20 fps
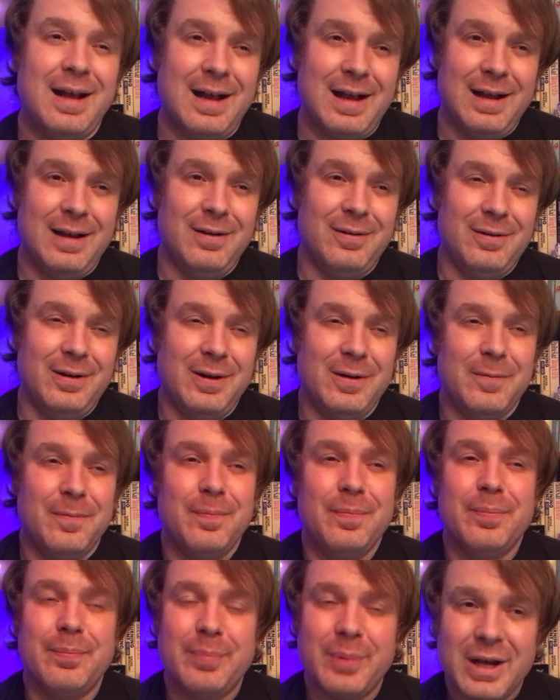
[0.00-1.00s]
I don't know.
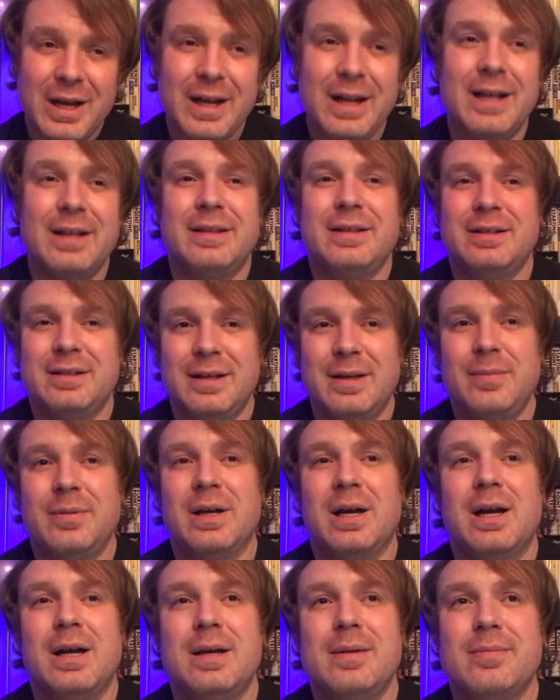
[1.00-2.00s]
But at the same
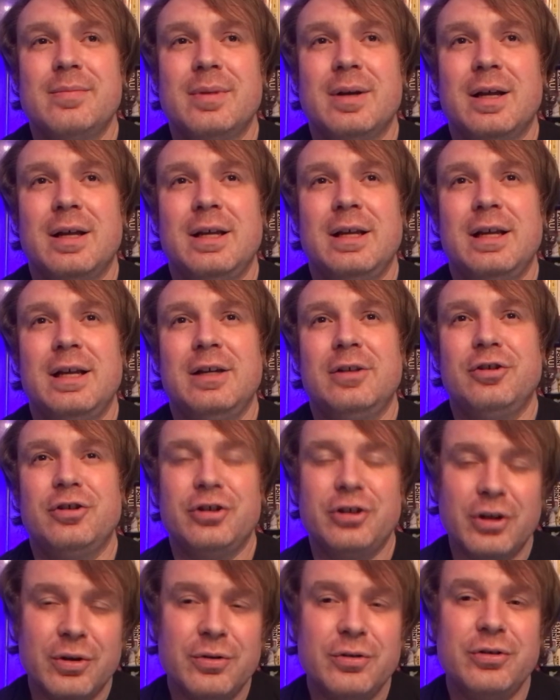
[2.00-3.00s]
time, it
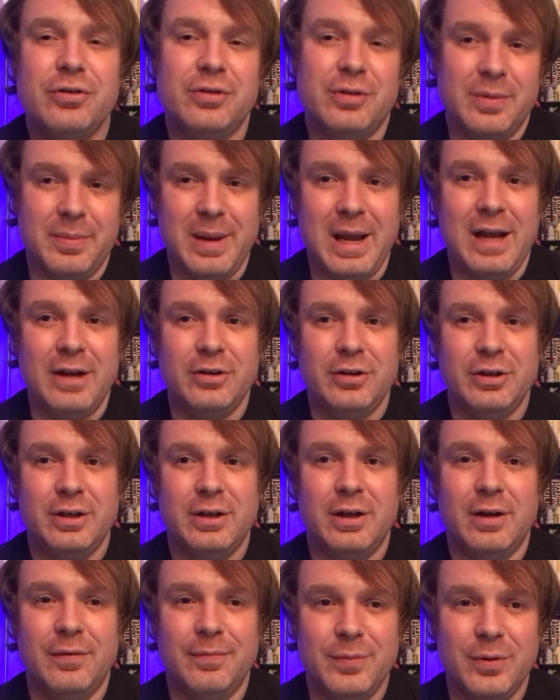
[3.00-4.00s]
shows you the
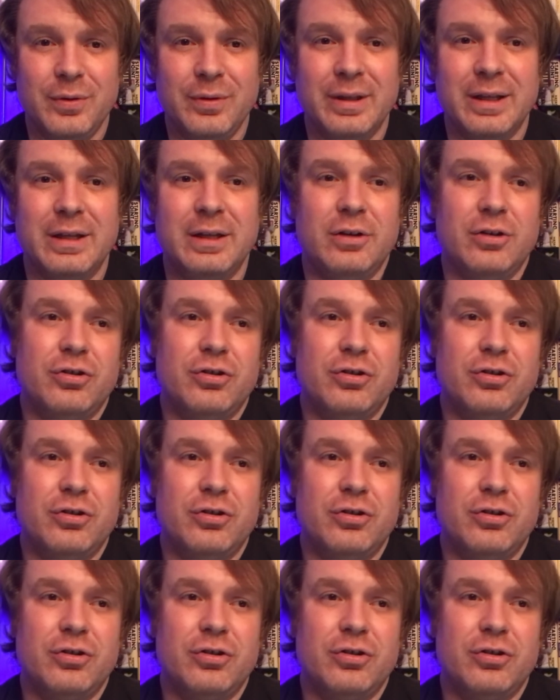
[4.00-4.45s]
magic of moon landing.